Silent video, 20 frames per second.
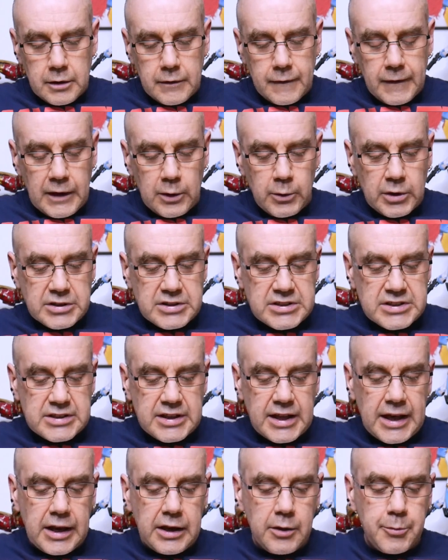Now
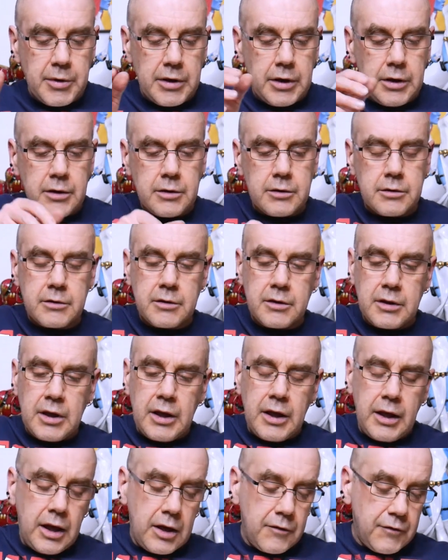Excalibur,
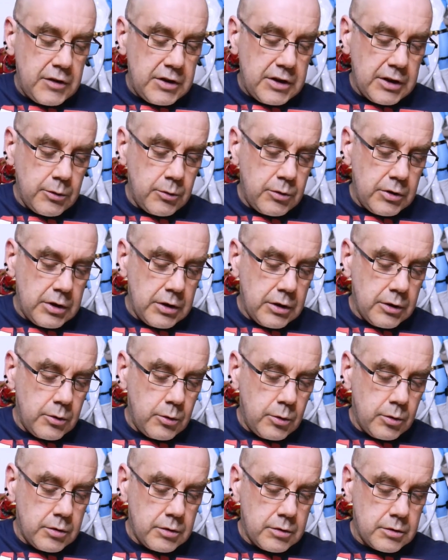if you don't
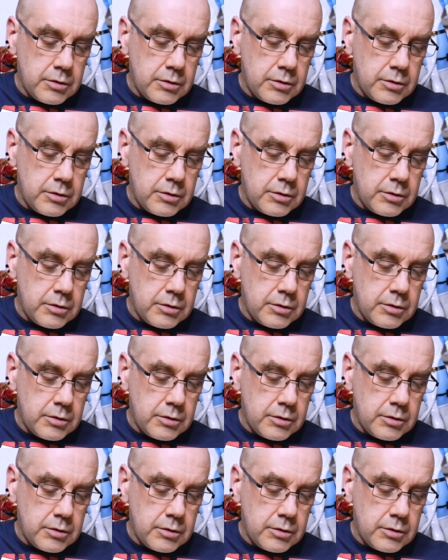know